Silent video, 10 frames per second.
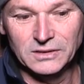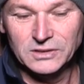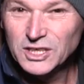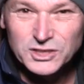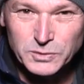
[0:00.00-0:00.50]

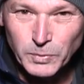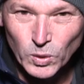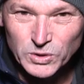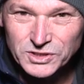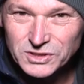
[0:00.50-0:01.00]
Kids
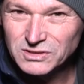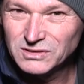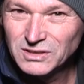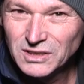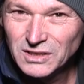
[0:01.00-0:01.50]
sports,
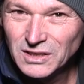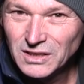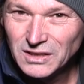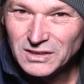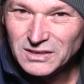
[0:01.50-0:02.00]

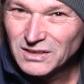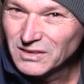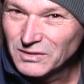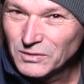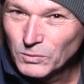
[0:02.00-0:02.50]

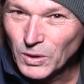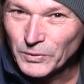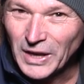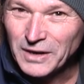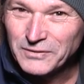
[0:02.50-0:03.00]
well
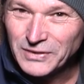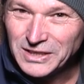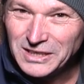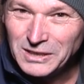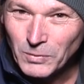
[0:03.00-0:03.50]
known for
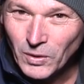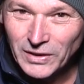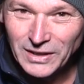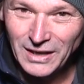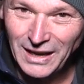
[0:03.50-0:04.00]
getting
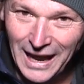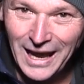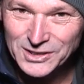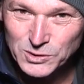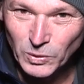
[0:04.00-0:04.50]
my
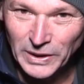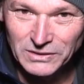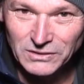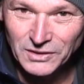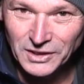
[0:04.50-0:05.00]
arse wet
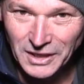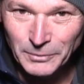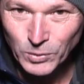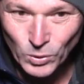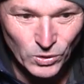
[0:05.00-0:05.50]
on a
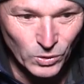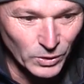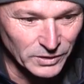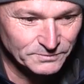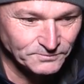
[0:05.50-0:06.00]
netball court,